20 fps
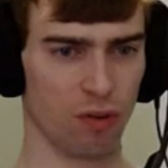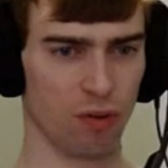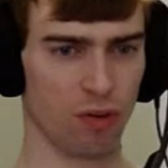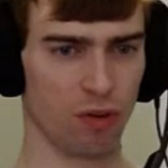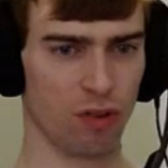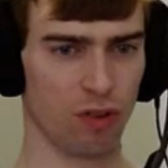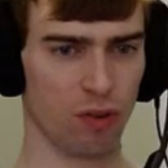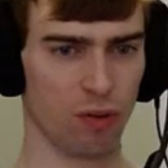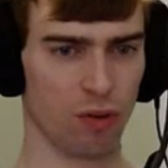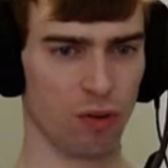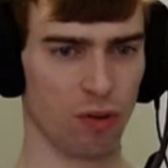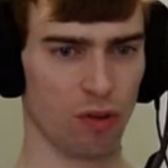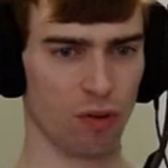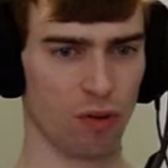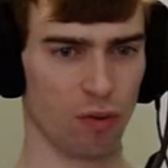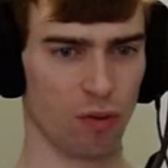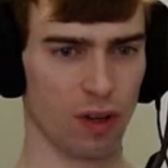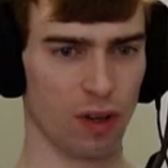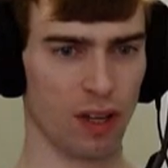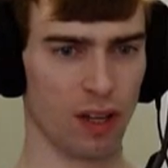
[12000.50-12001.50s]
2,
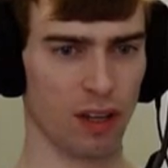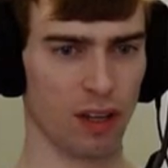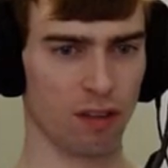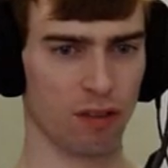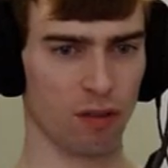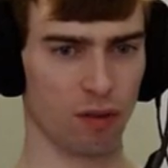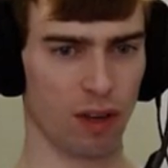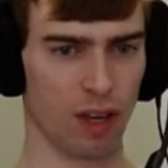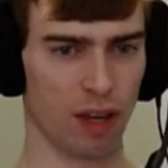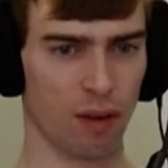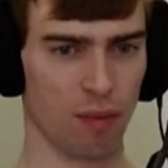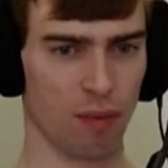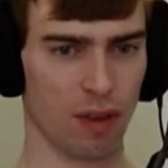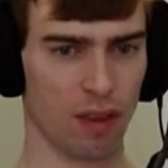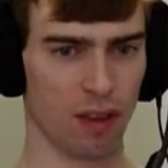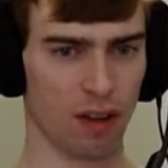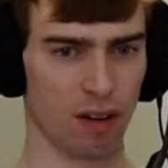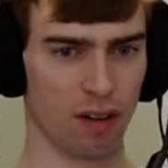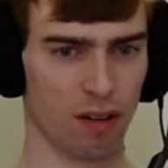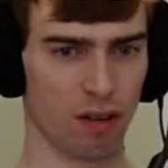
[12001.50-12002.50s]
3, so it can't be
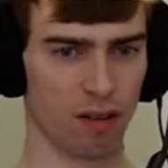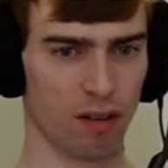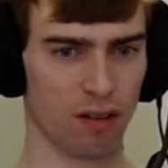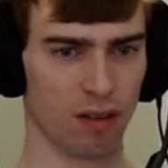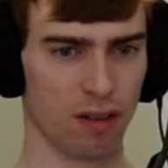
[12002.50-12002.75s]
there.